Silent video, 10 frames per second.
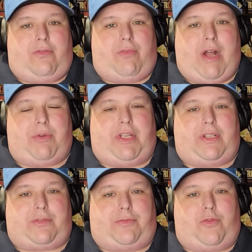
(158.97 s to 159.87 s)
rounding
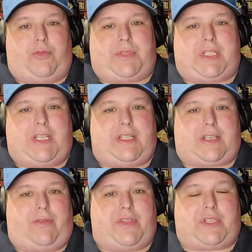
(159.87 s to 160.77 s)
into form.
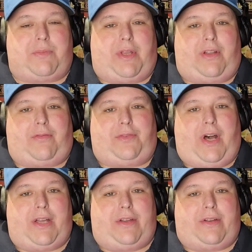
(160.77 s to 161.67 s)
Tatis obviously been on
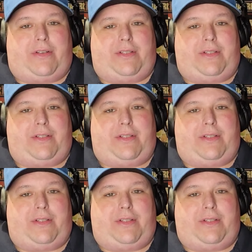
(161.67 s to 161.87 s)
fire